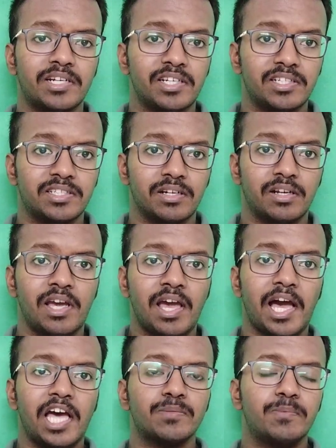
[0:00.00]
construction
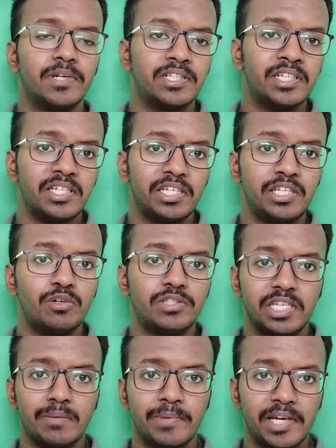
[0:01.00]
as per the EU
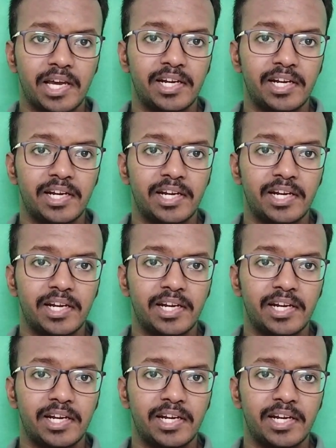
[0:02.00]
GMP